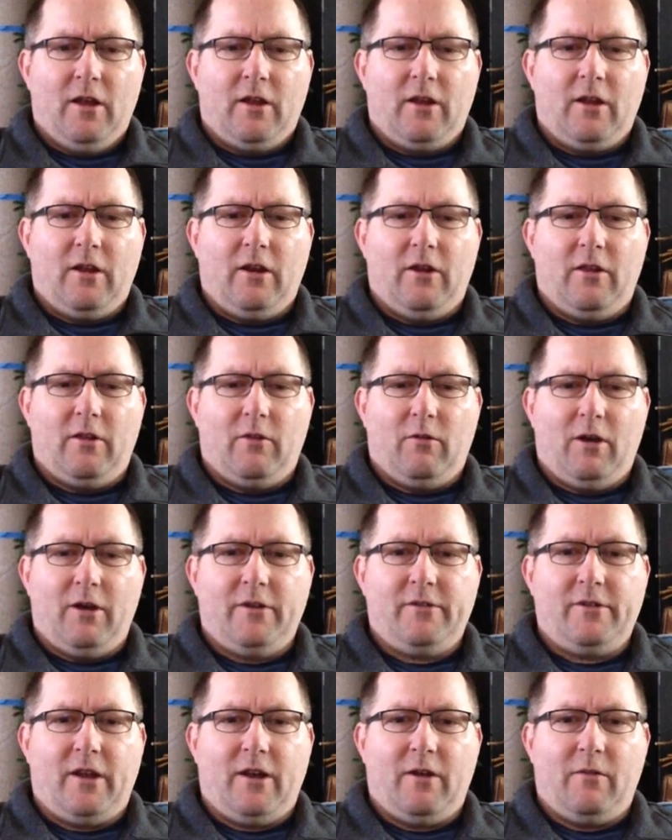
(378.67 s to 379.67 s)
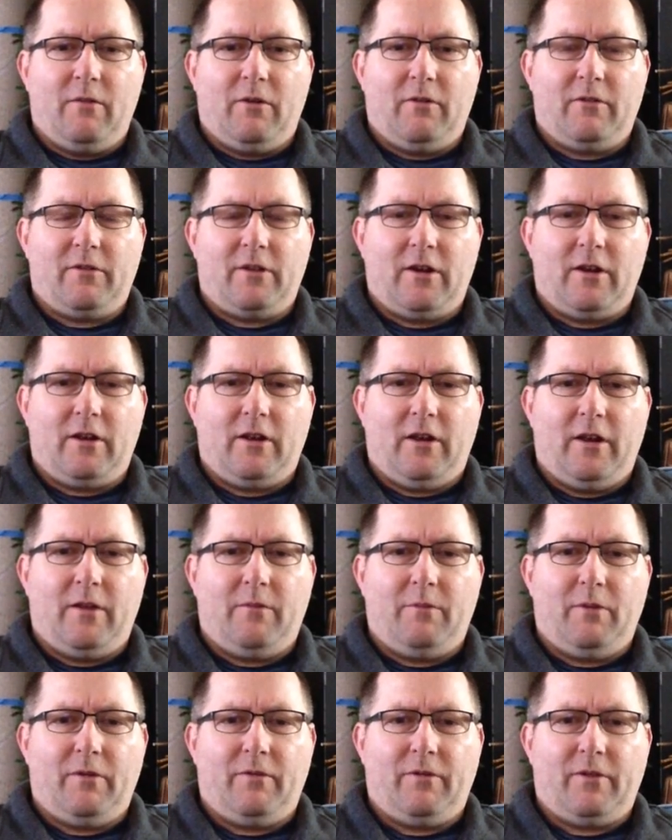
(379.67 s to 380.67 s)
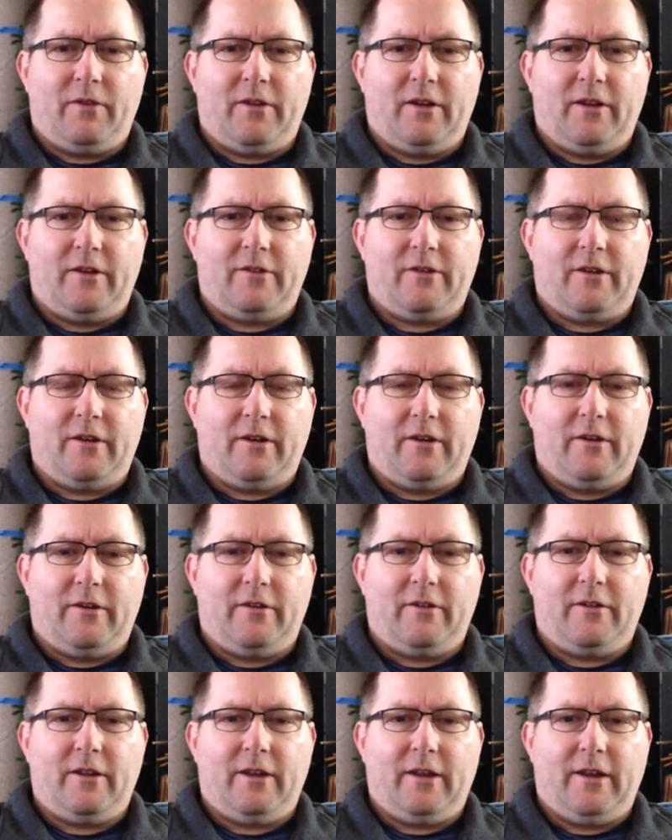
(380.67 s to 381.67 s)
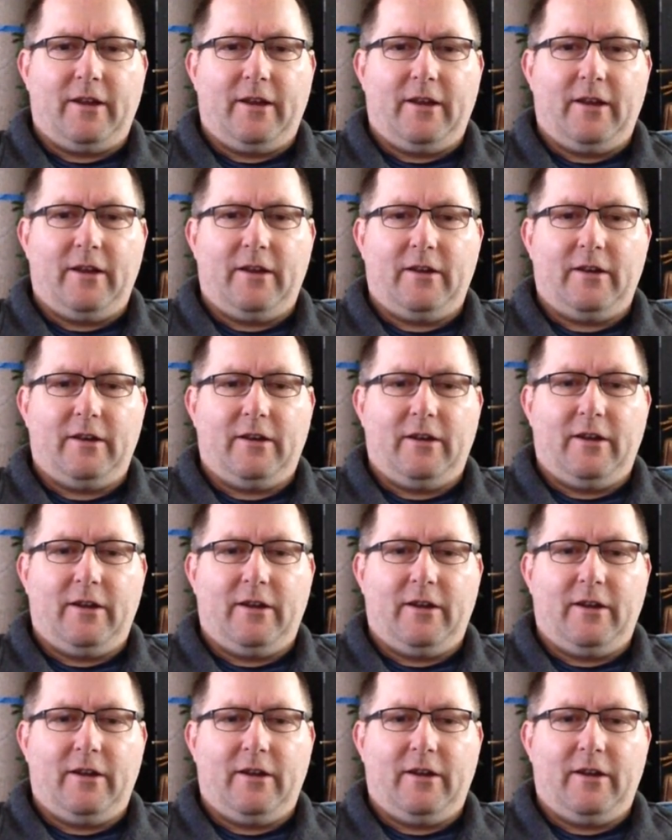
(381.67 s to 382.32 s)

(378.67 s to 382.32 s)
the one gentleman was on klonopin for 6 years, and